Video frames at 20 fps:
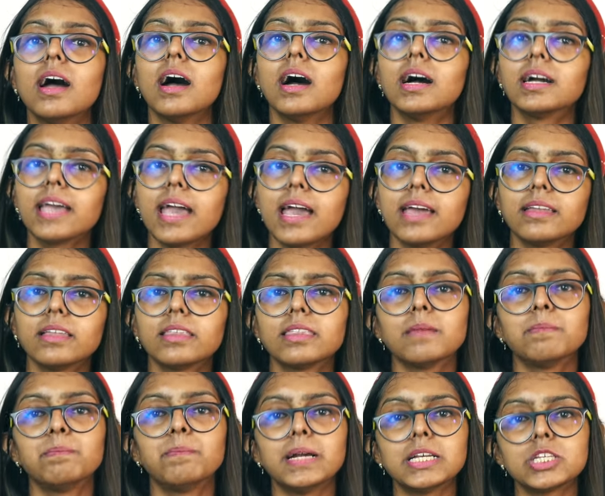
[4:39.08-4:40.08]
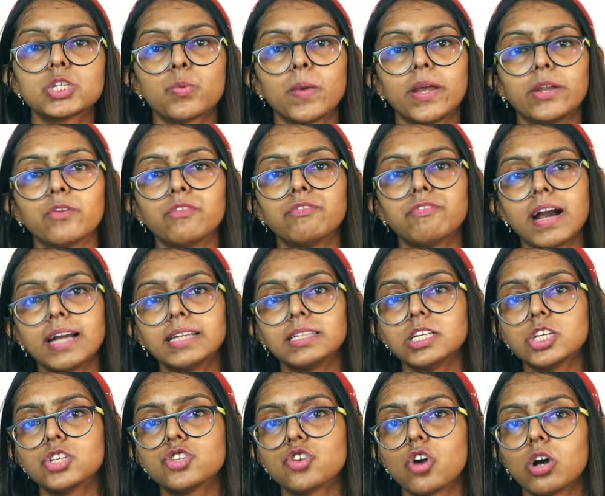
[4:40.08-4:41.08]
Again, the best way to find
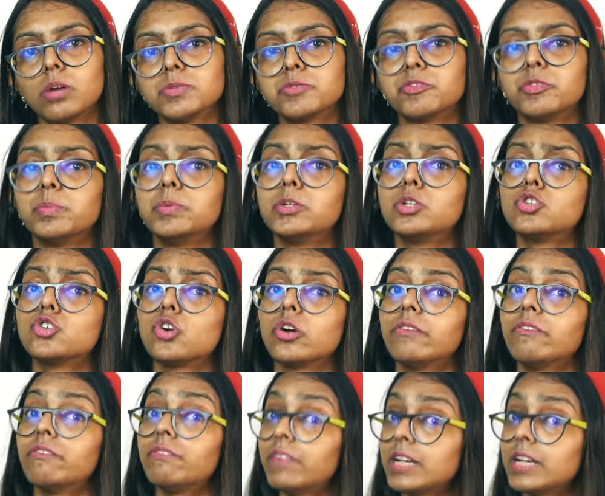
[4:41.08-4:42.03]
these jobs would be to join